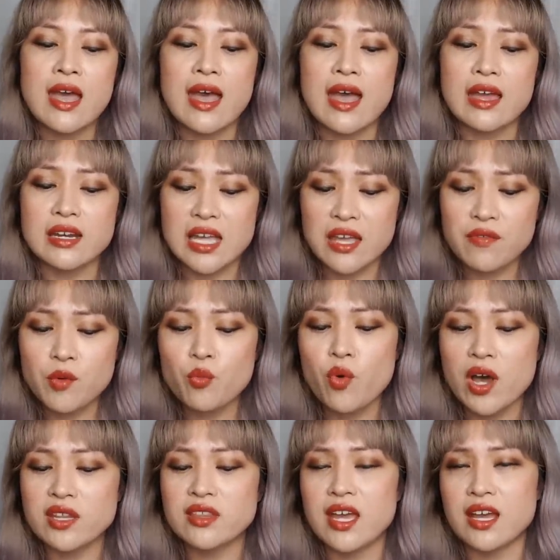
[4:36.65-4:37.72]
and even
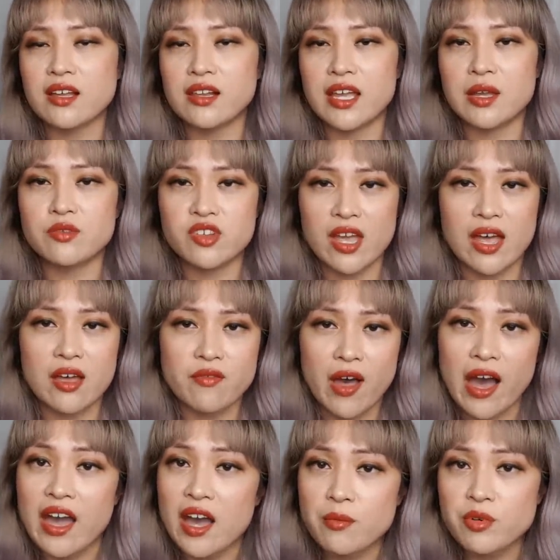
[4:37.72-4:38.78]
one that claimed to have
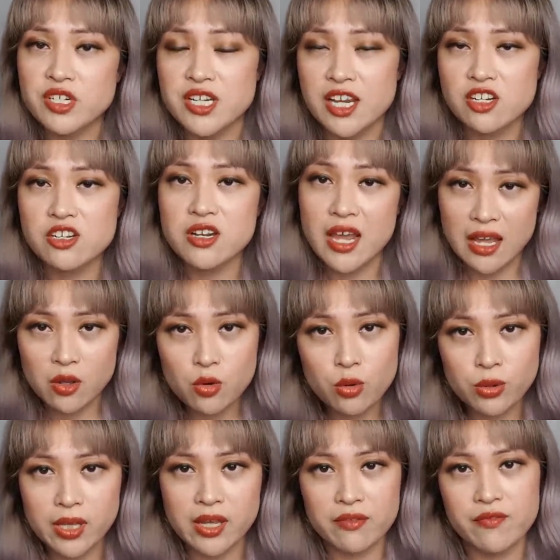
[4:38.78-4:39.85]
IR protection and
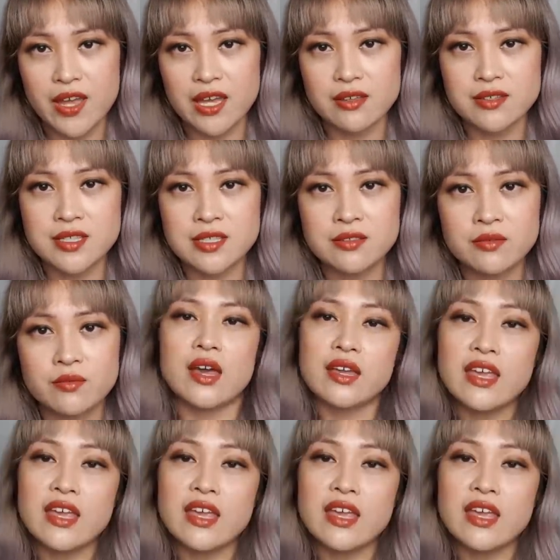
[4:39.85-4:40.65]
cooling effects.